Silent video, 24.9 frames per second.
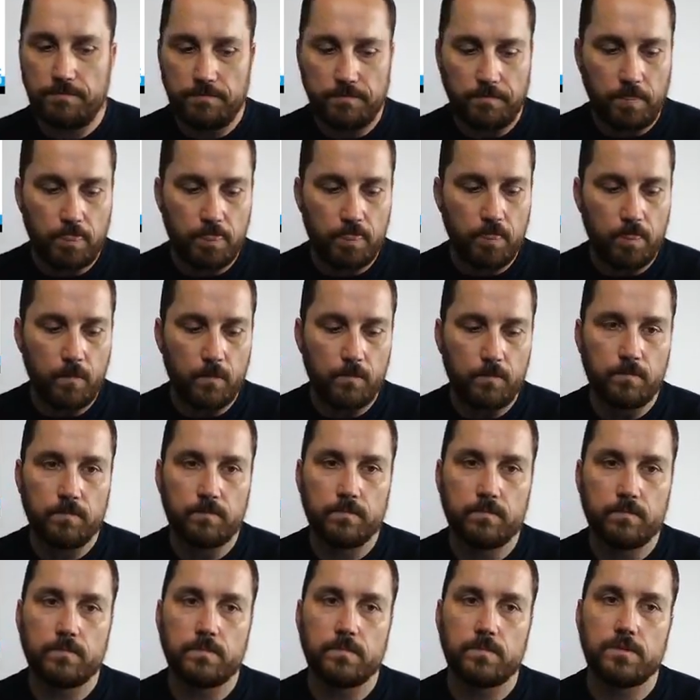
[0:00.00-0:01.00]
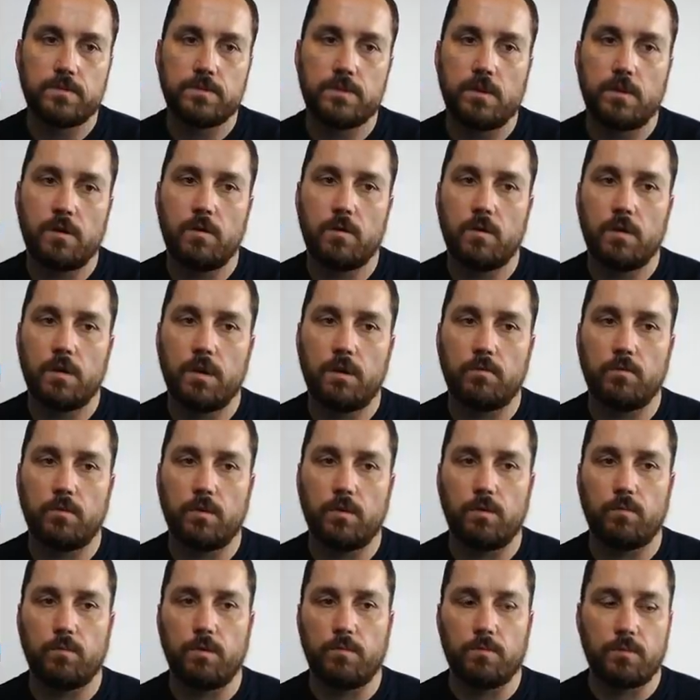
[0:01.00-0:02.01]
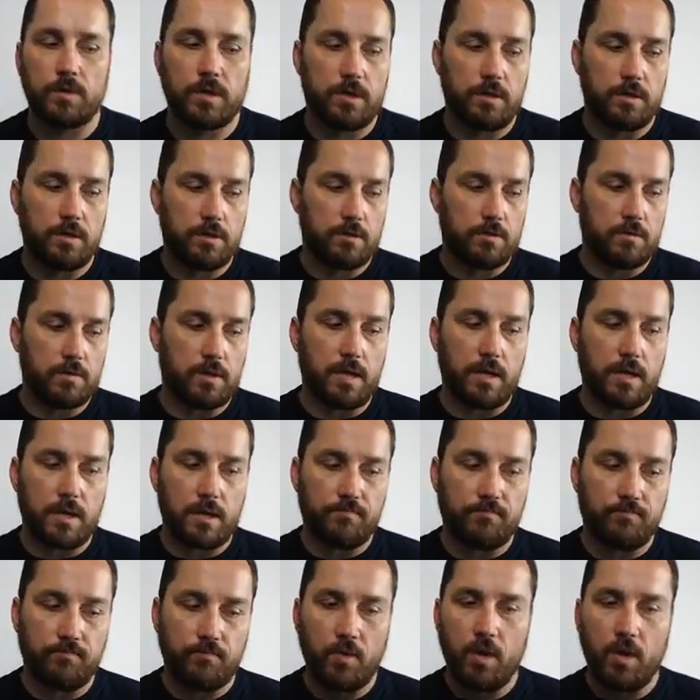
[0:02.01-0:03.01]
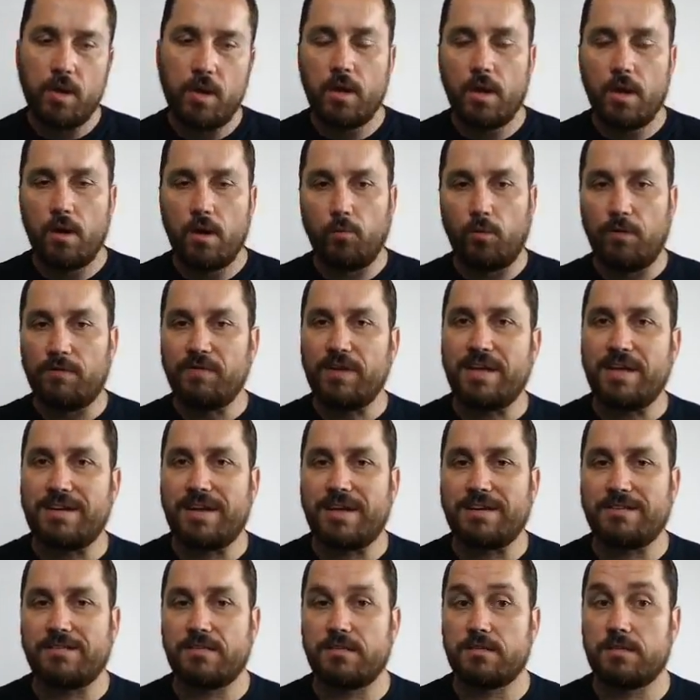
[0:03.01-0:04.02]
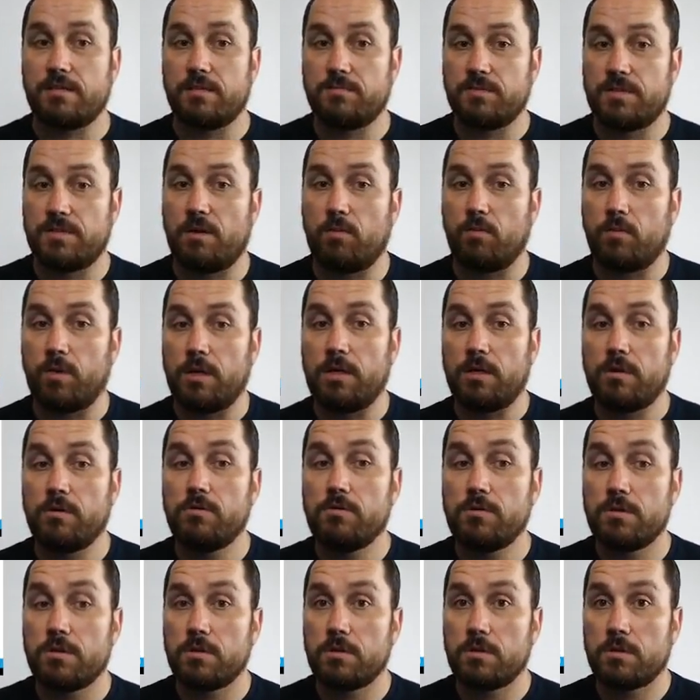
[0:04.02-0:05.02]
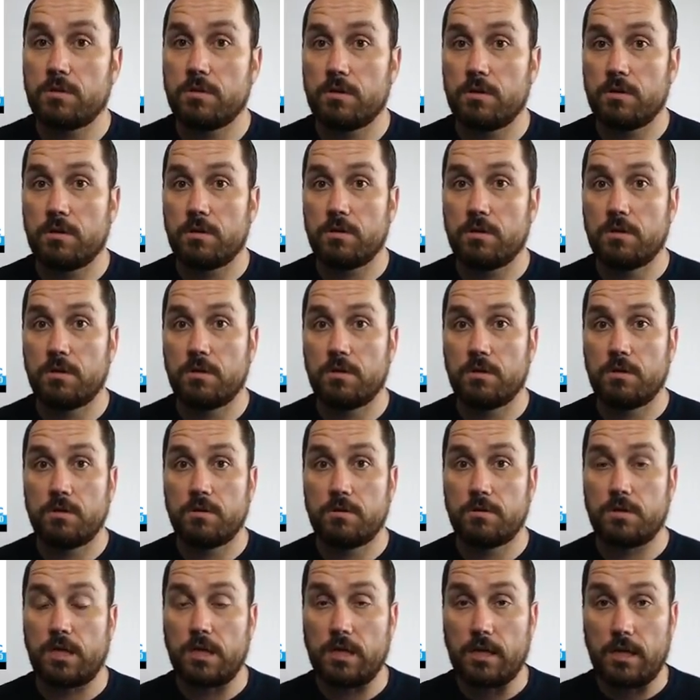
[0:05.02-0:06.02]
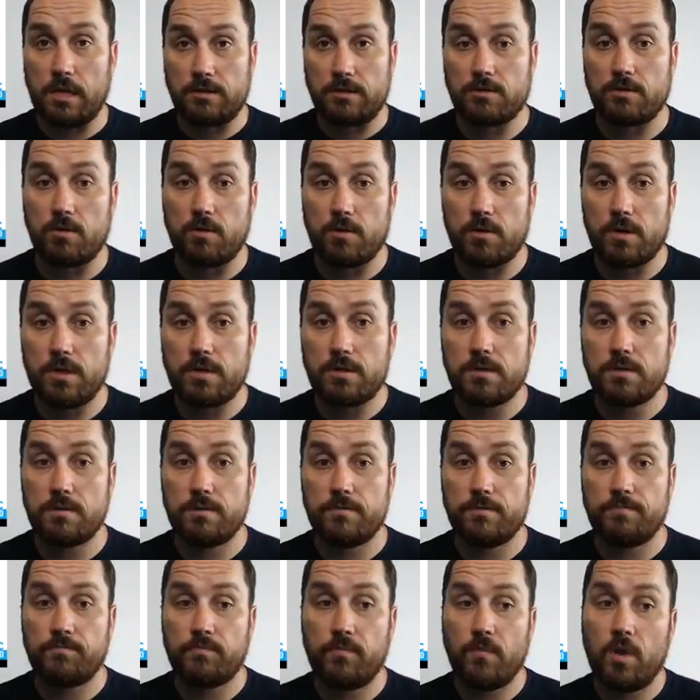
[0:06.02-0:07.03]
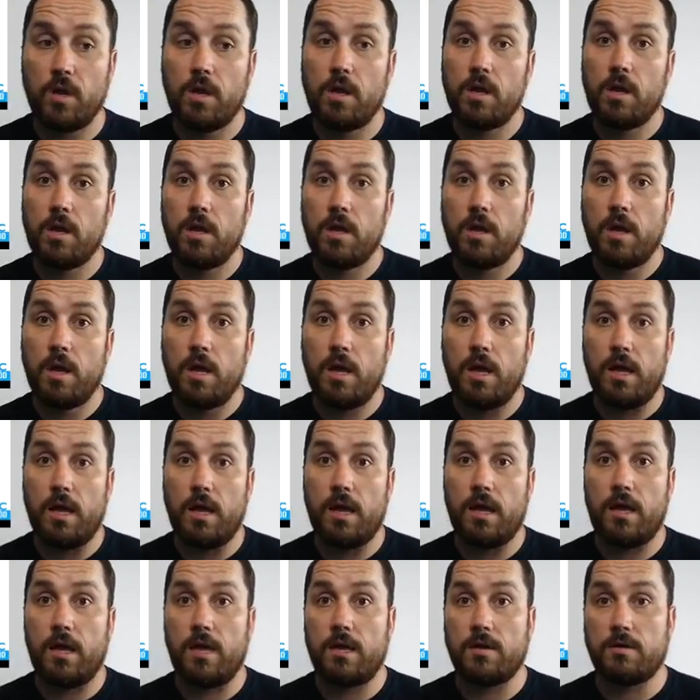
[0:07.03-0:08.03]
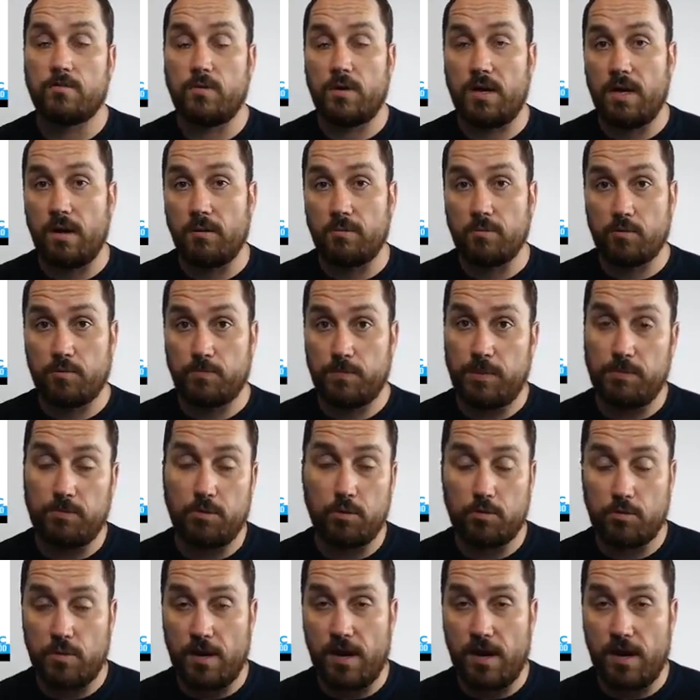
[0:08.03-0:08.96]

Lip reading: So what we're going to do, we've got 9 systems that we use to collect stories, and we help people craft those stories, but